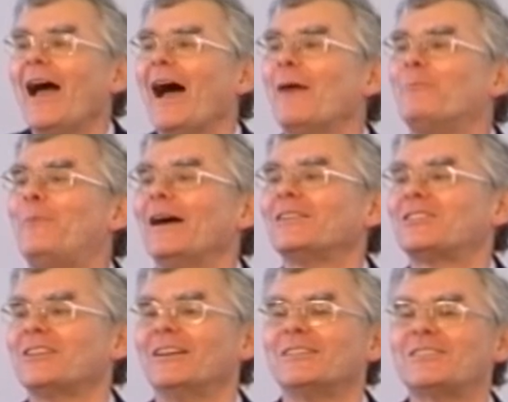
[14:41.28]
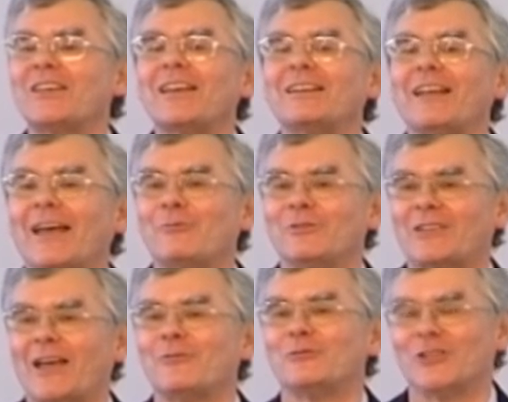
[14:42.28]
But second language
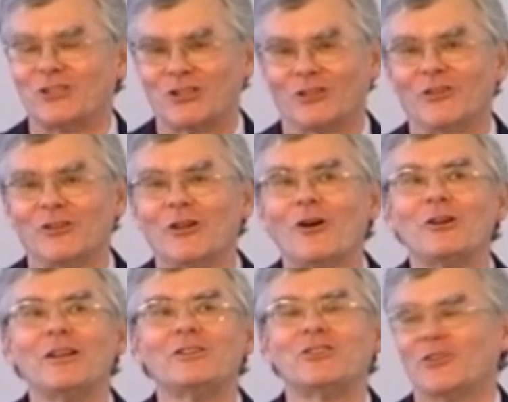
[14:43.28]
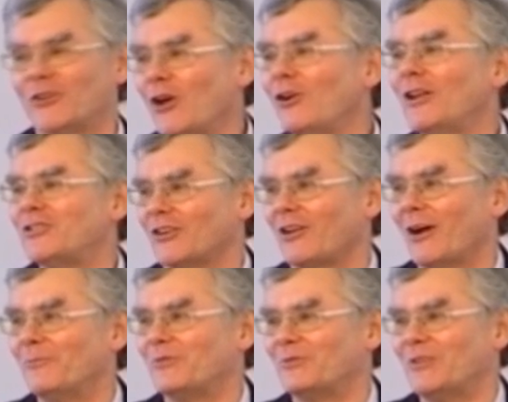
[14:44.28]
acquisition, the knowledge that
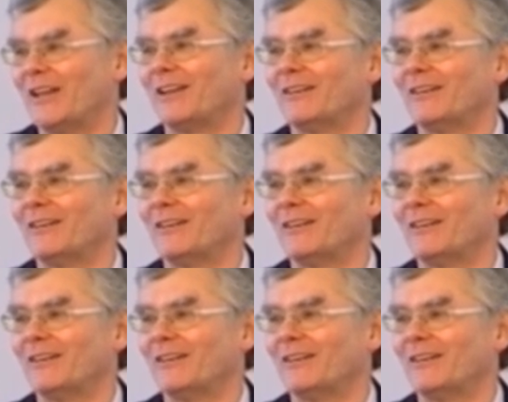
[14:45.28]
comes from second